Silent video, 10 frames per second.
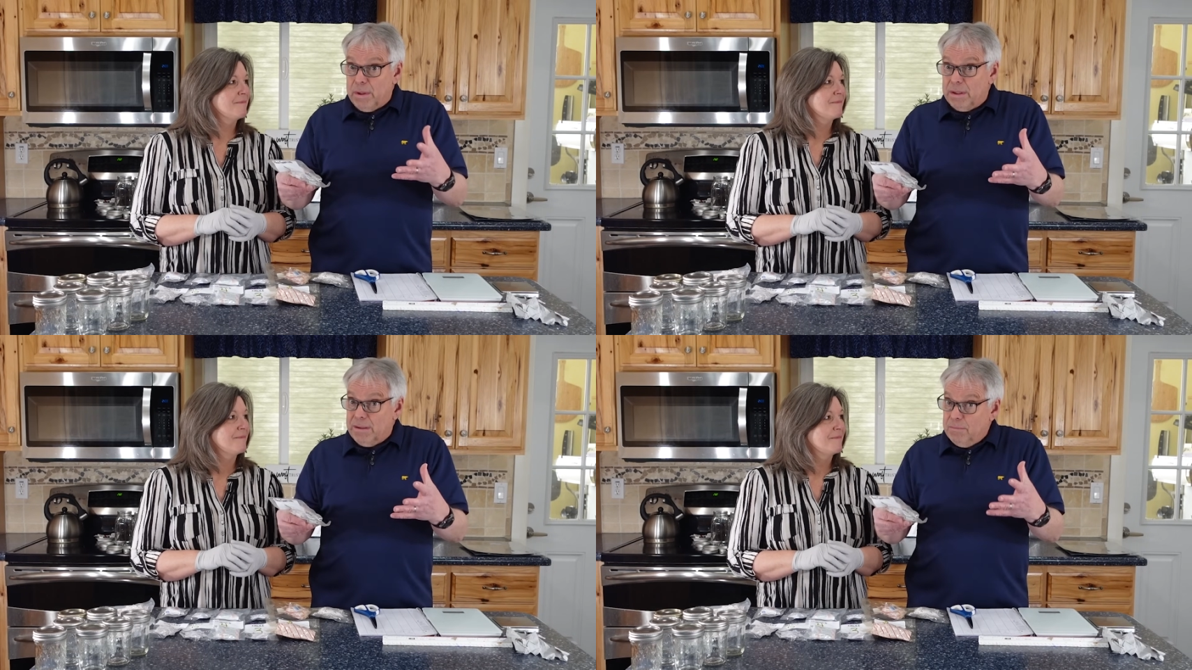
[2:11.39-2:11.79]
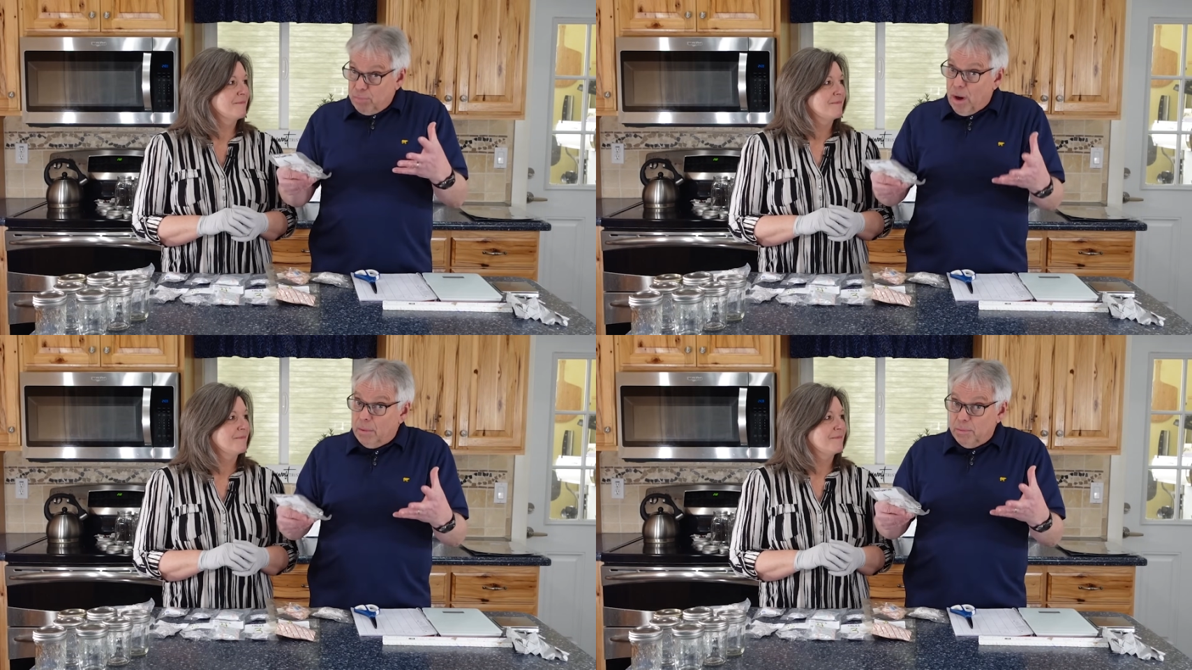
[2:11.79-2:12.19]
Speaker 1: but
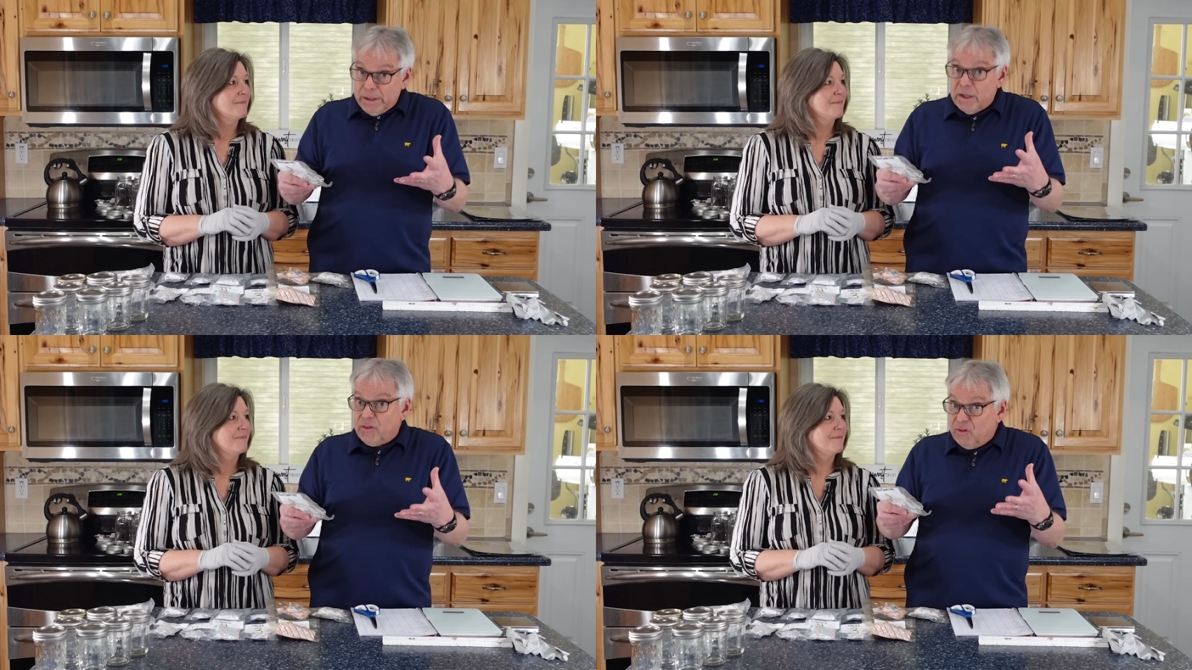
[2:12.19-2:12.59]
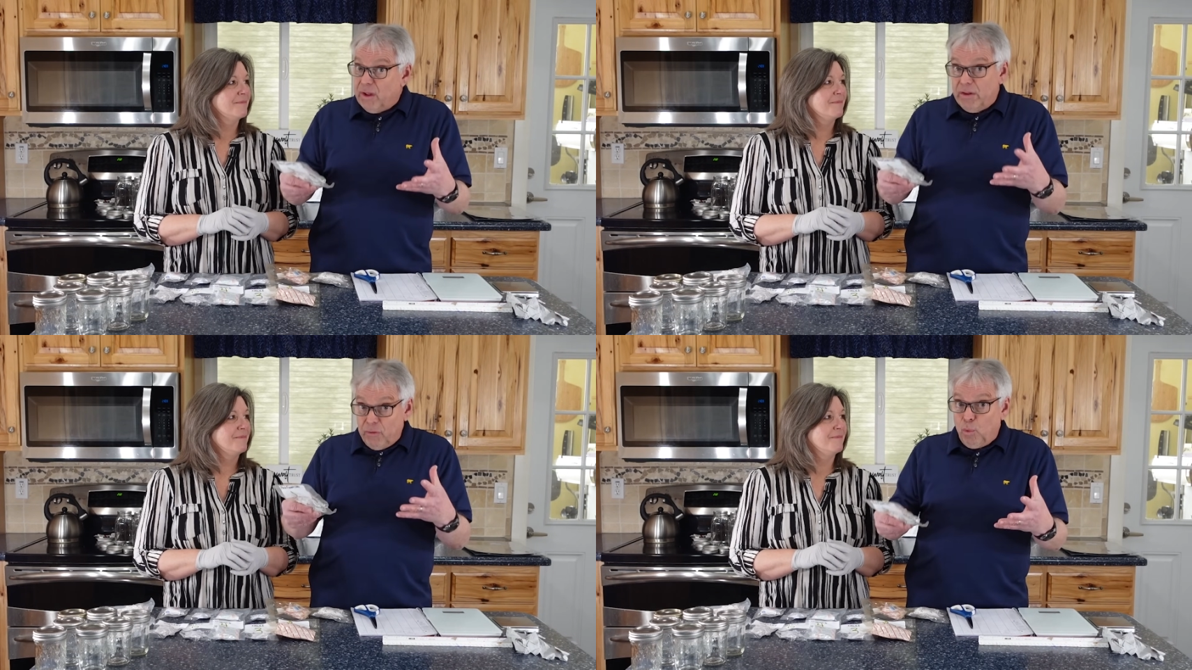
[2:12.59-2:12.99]
probably
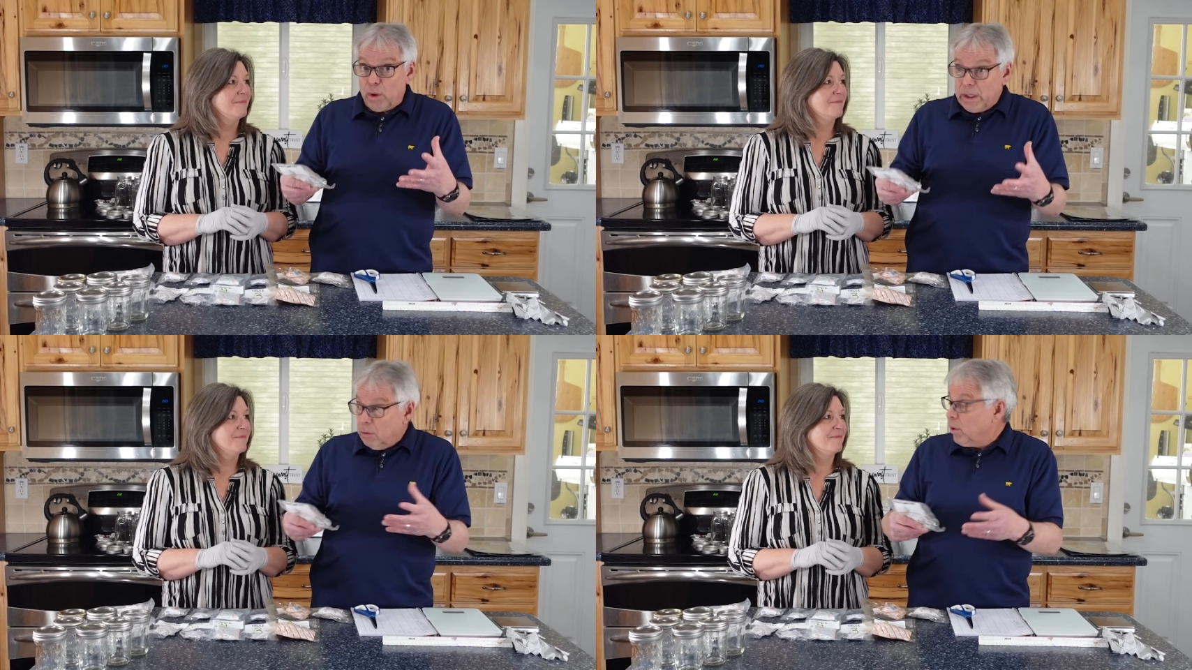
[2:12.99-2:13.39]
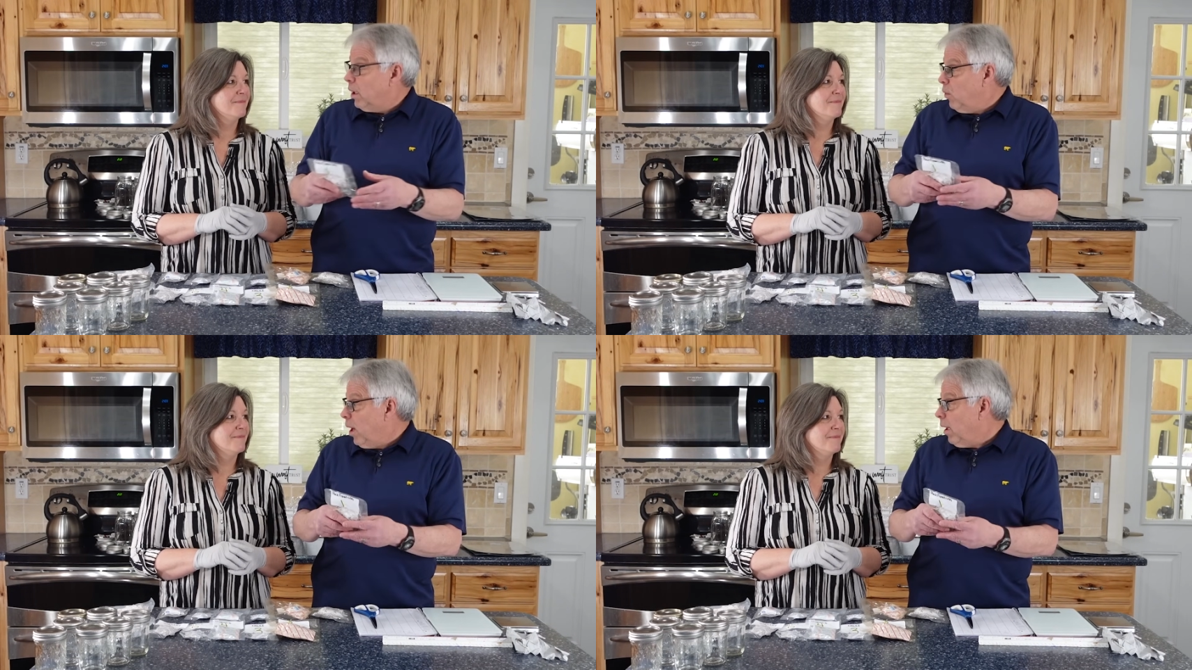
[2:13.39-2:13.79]
it's is working
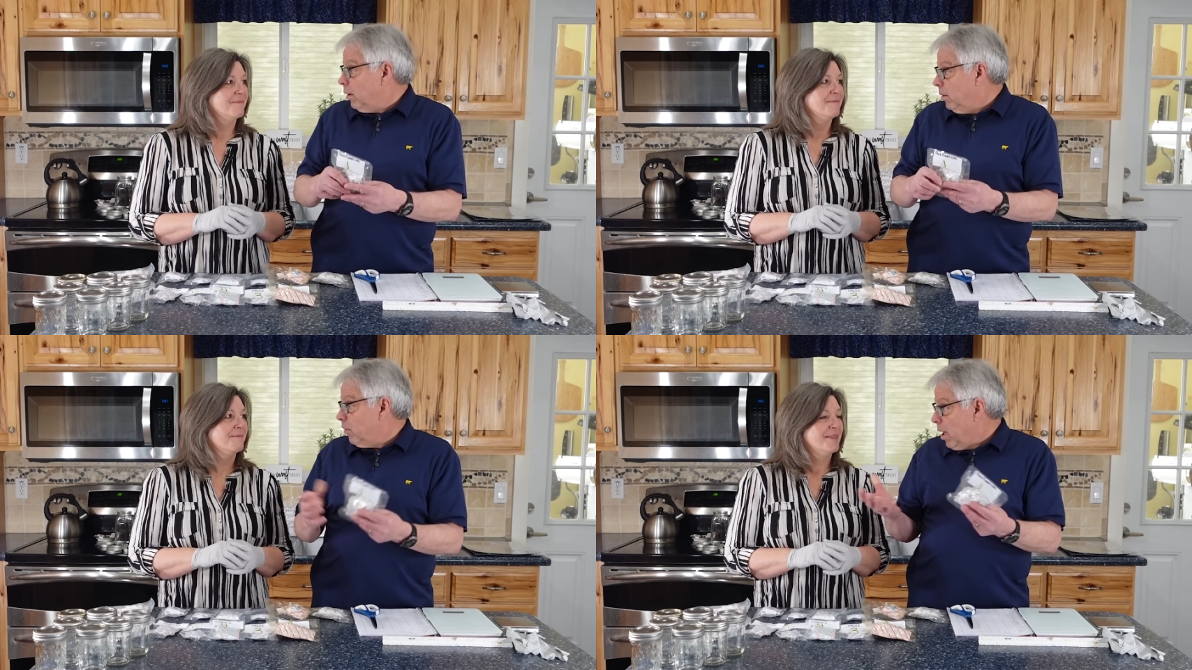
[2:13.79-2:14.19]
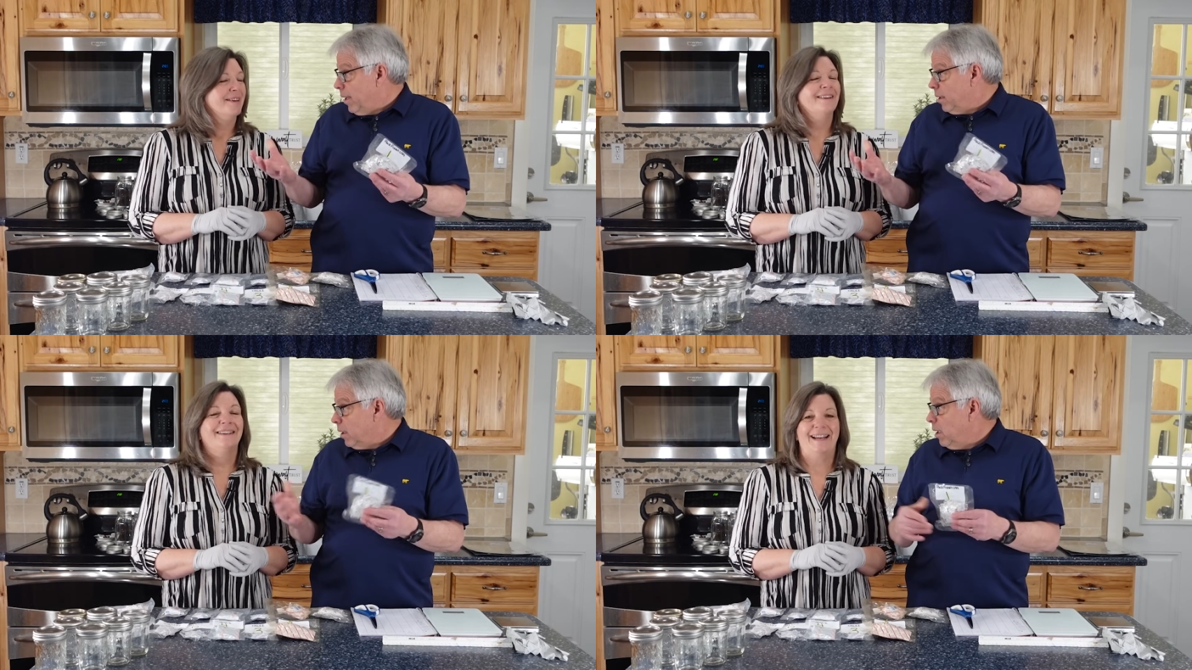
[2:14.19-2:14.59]
really well, right?